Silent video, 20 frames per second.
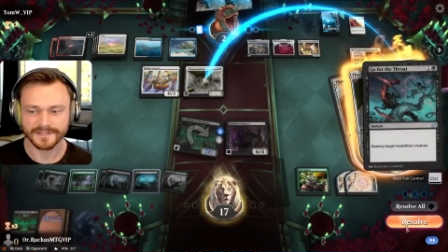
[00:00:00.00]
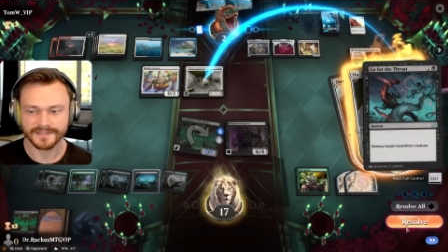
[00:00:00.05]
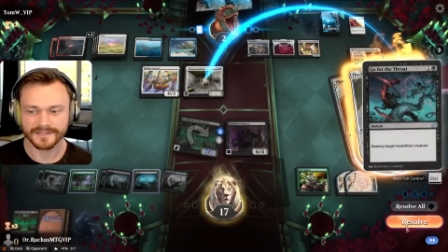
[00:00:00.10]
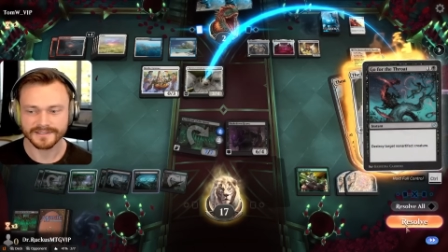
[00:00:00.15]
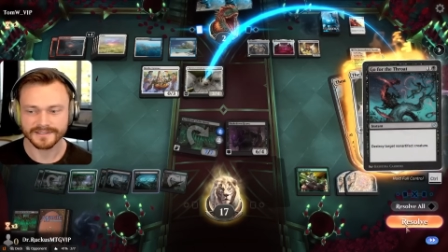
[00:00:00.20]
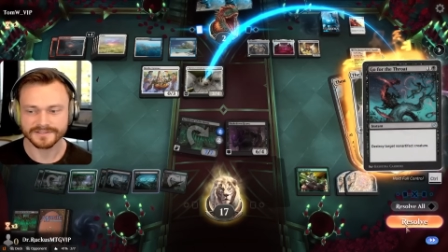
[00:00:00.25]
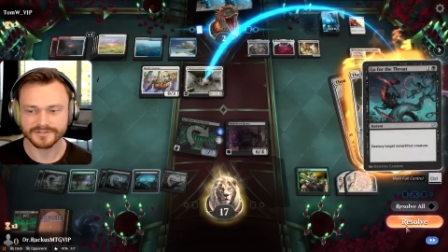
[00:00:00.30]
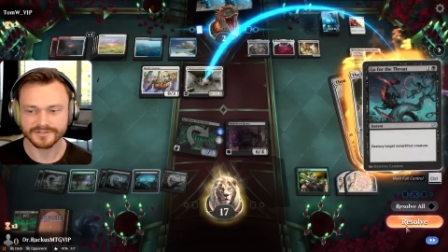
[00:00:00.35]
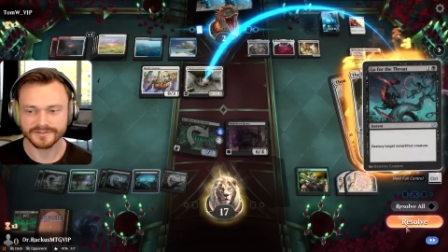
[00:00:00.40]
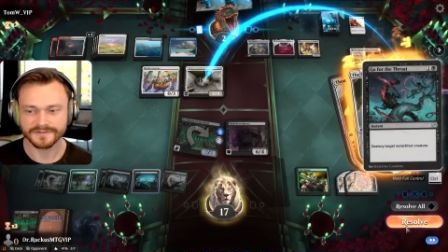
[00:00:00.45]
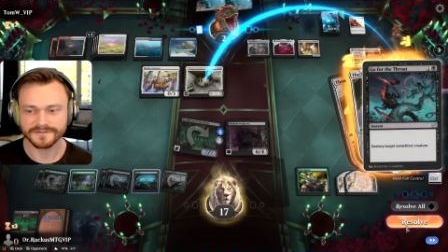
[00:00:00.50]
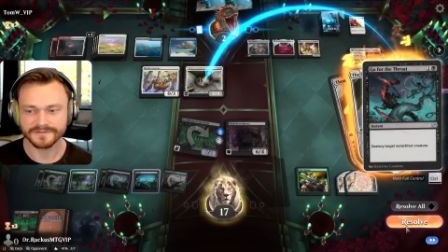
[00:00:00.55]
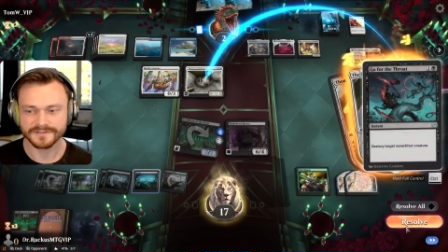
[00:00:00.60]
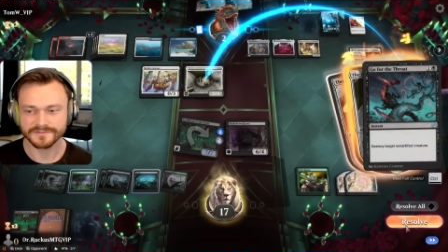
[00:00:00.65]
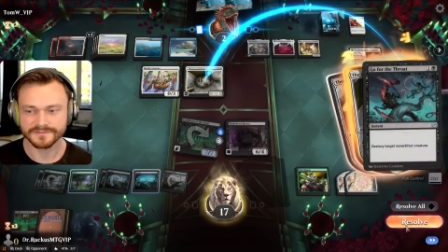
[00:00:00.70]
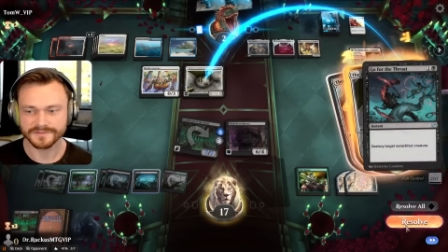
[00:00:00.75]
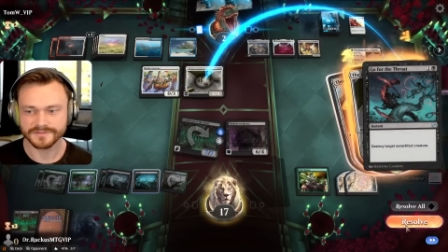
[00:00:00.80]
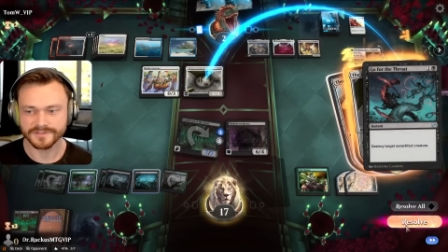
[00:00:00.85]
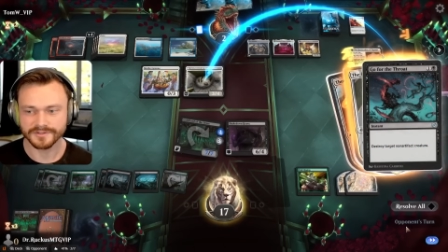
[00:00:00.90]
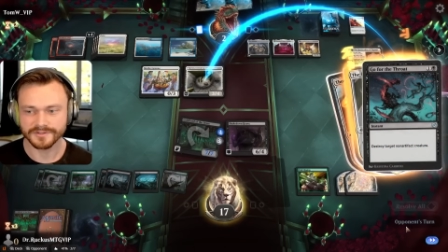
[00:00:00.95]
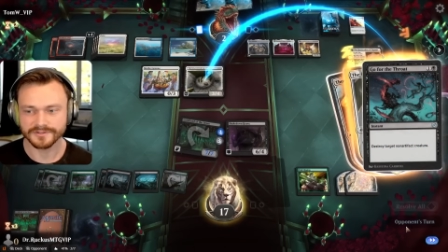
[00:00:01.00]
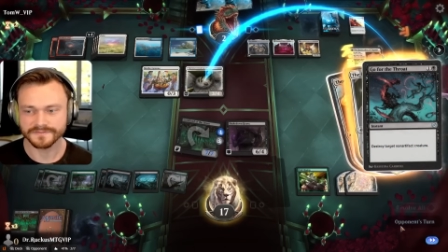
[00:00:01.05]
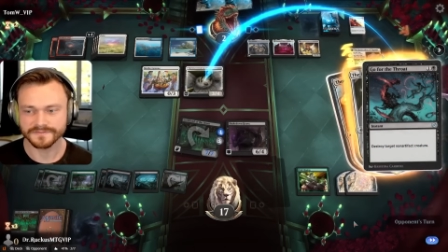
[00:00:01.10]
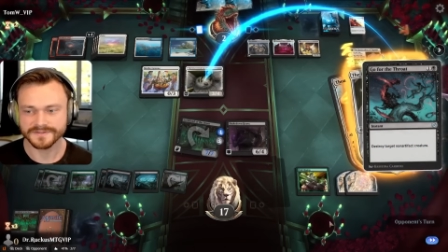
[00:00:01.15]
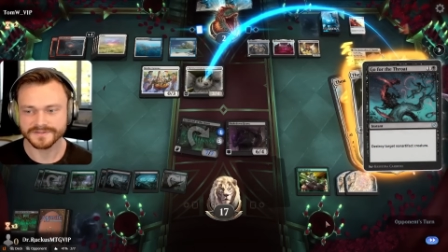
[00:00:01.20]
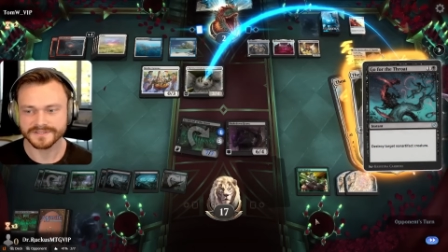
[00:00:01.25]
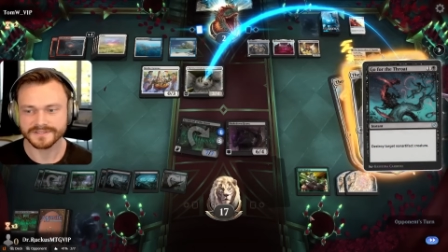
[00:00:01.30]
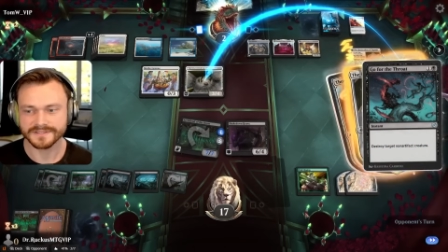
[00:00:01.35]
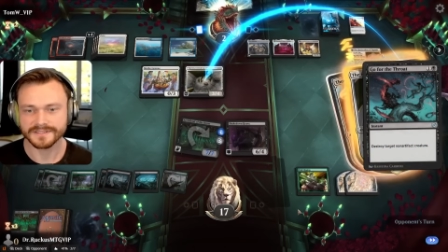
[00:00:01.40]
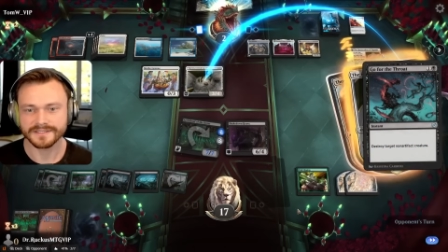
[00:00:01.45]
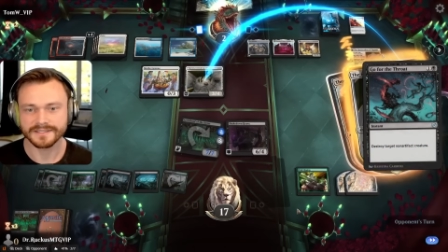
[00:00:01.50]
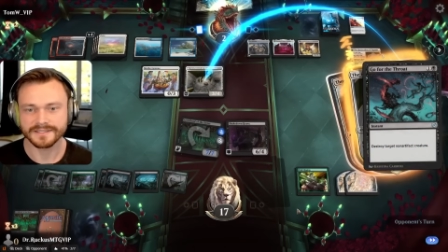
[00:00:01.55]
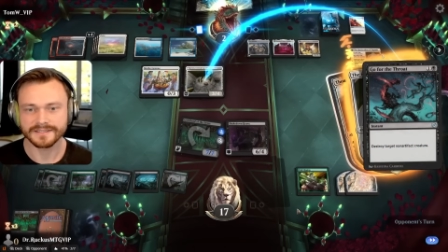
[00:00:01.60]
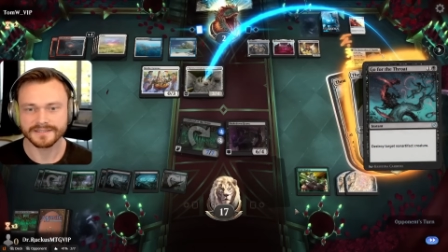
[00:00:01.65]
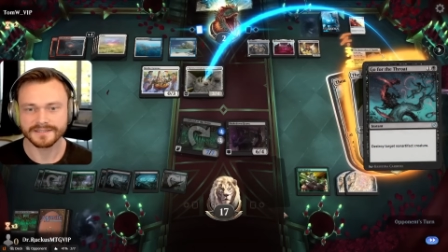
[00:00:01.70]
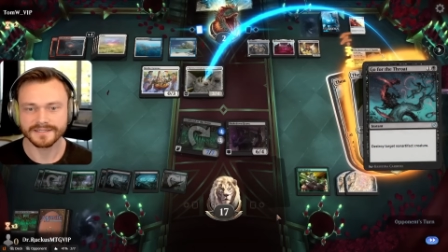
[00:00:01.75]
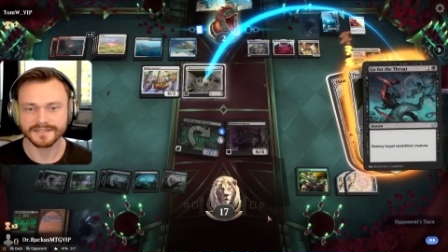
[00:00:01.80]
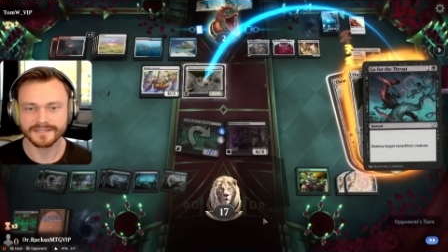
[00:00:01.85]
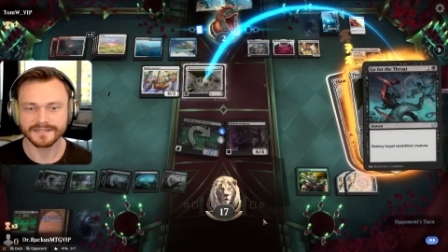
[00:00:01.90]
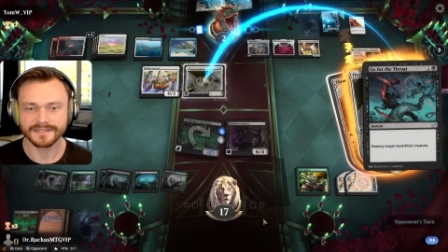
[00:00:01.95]
So if this resolves,
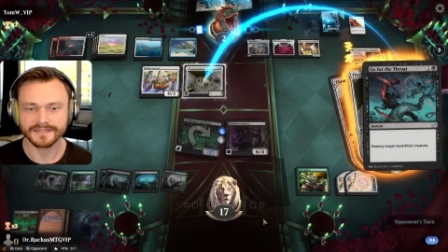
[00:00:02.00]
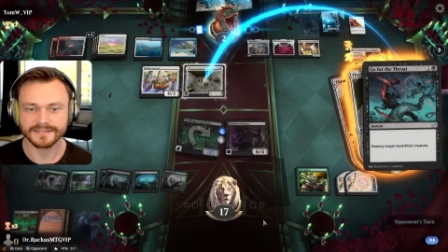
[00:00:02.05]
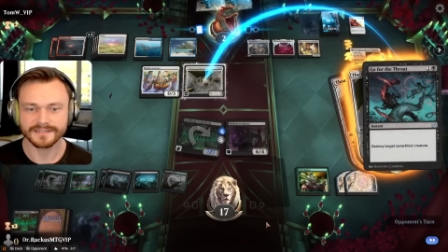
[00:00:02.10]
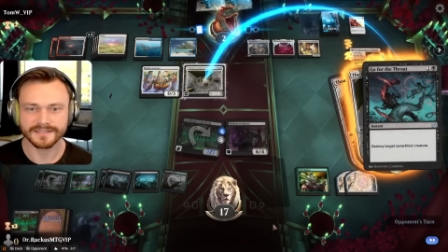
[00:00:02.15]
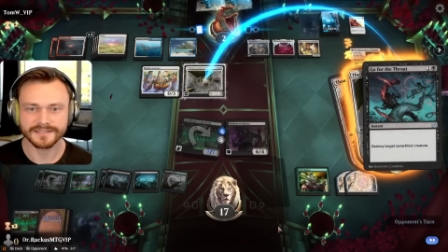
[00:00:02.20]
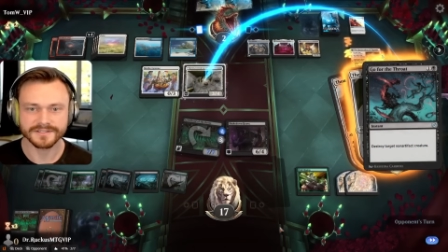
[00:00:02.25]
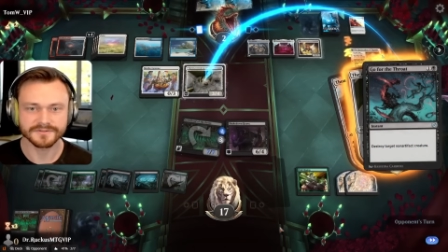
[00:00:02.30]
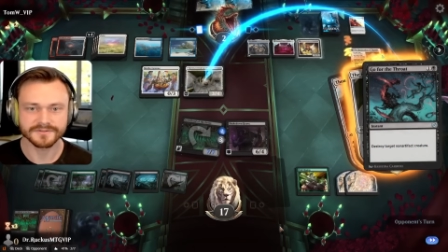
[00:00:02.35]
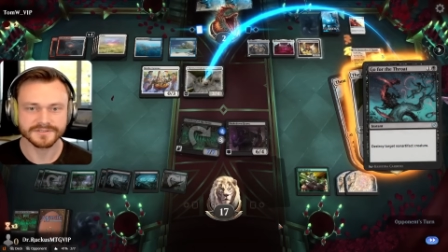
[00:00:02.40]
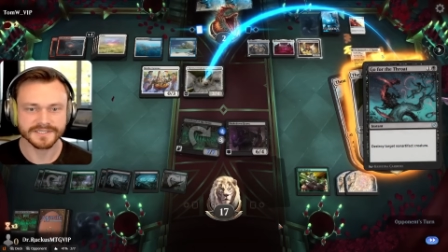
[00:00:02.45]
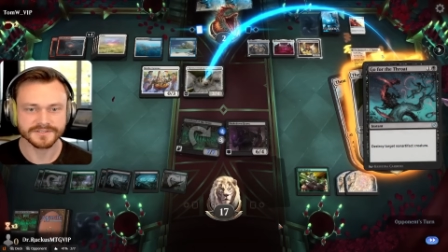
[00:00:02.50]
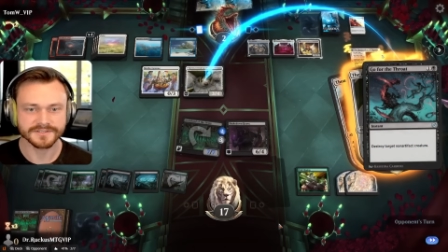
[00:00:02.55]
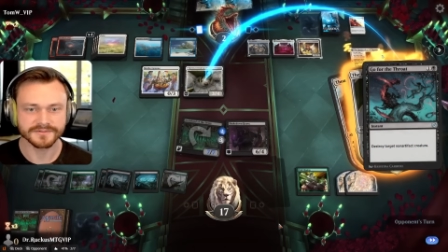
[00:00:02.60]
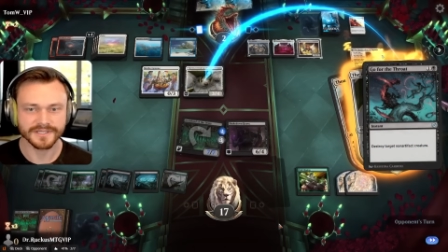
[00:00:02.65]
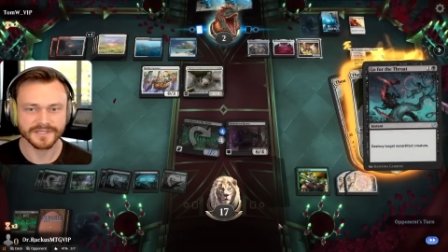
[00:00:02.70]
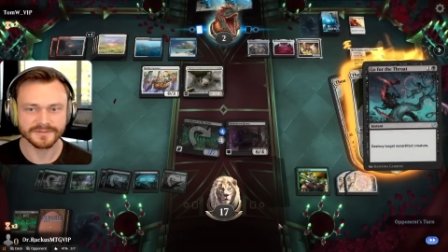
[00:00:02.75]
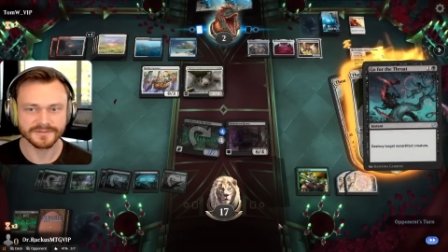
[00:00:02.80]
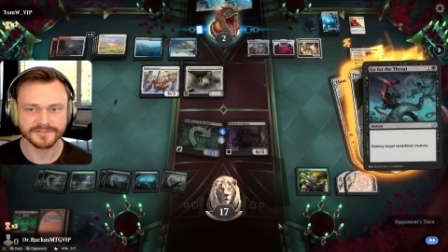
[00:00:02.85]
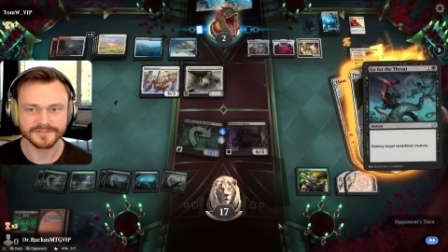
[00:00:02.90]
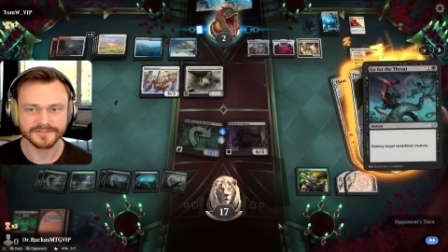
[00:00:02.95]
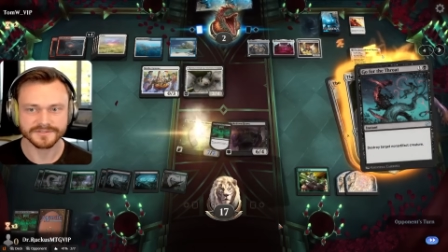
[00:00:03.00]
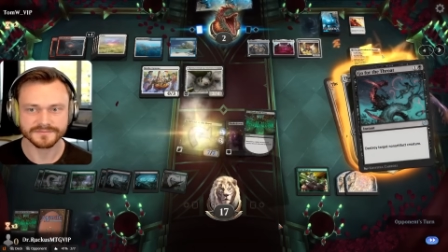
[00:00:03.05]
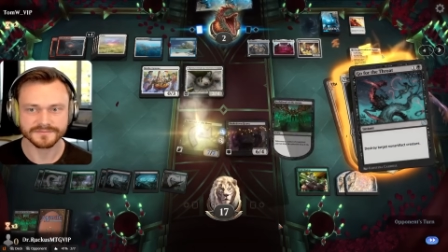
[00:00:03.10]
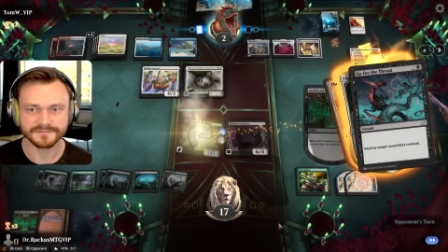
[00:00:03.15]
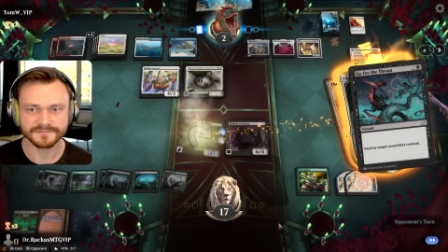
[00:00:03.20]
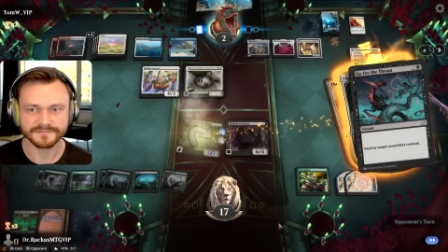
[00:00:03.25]
then they do take 2 damage.